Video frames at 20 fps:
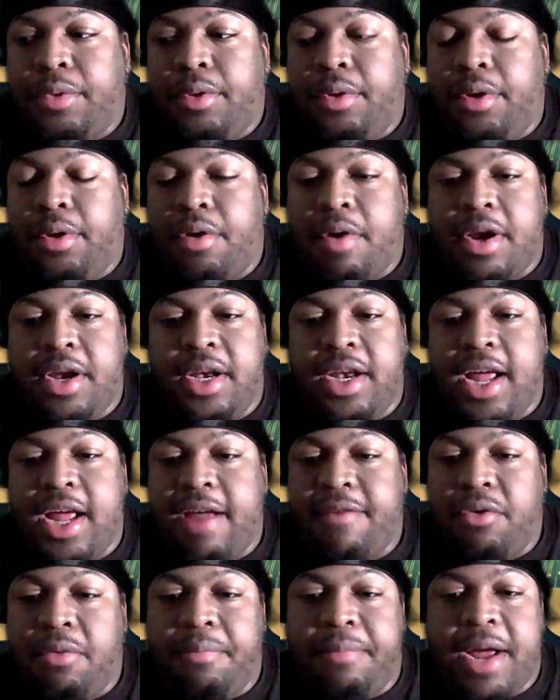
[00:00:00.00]
you know, I didn't
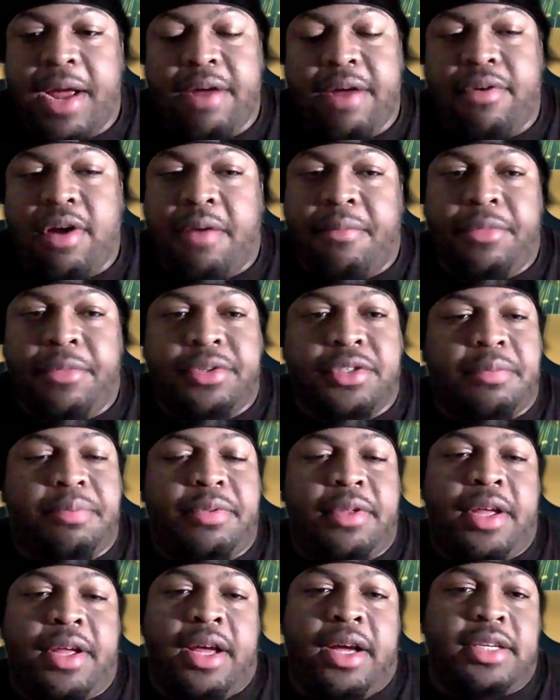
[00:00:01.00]
have no background music
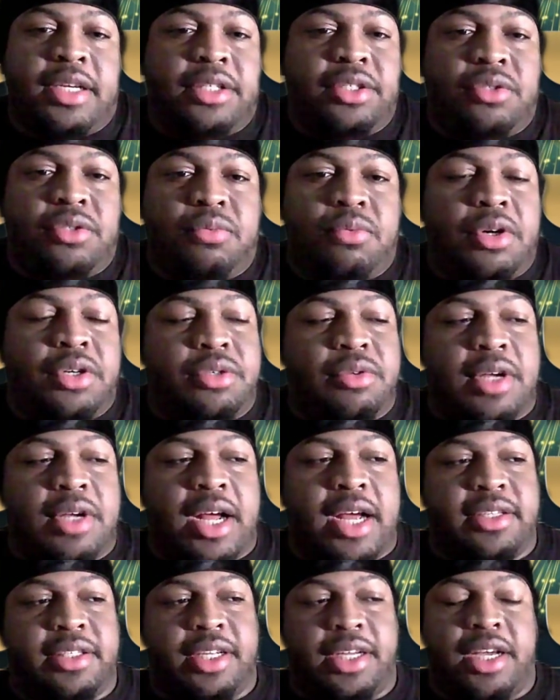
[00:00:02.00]
playing cuz I just wanted you
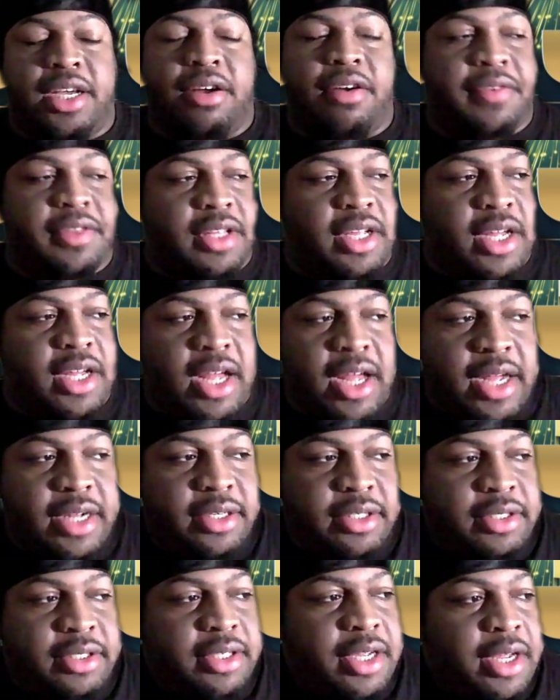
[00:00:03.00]
guys to hear everything I
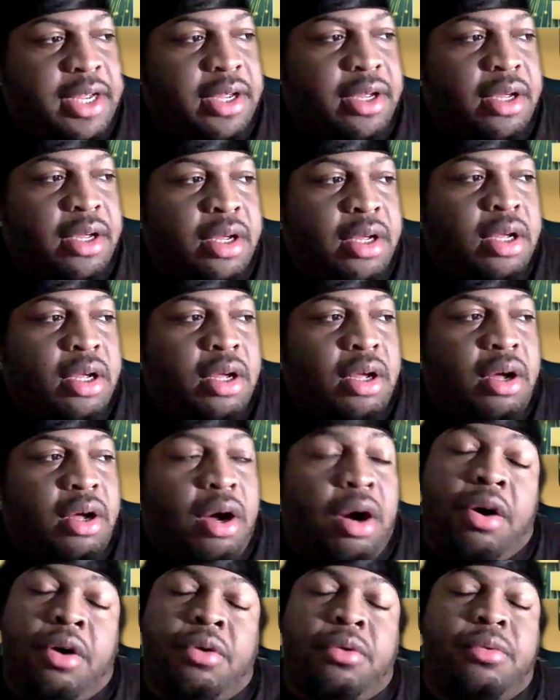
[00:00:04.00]
had to say.
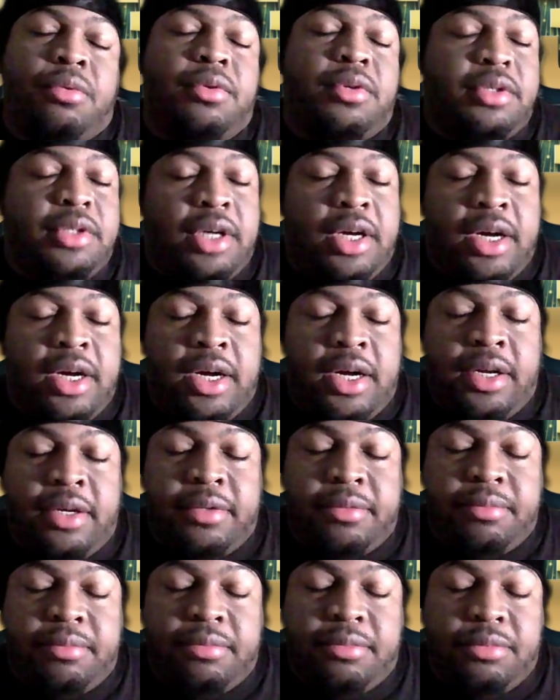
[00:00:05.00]
Oh,
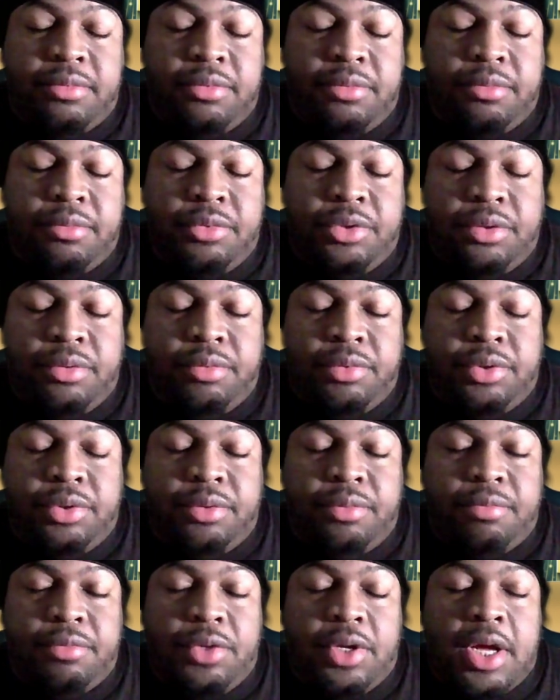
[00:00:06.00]
uh
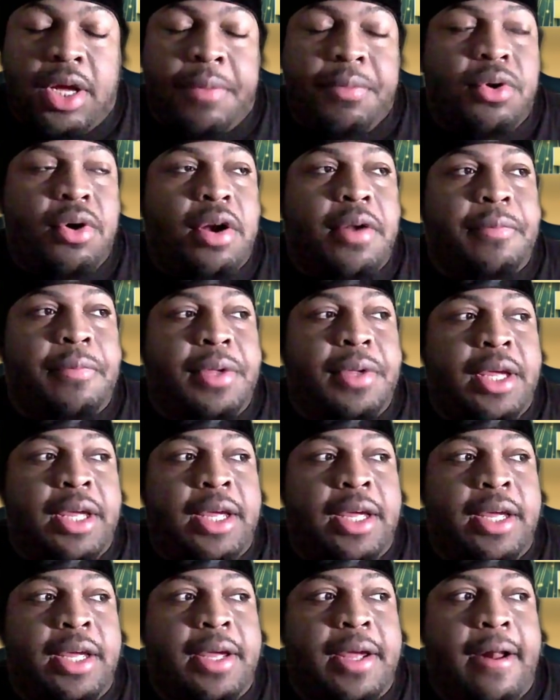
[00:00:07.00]
I'm going to
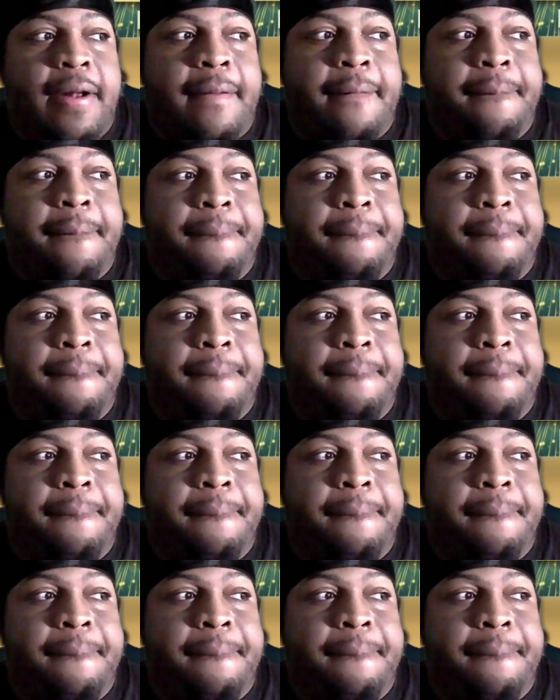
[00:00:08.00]
be,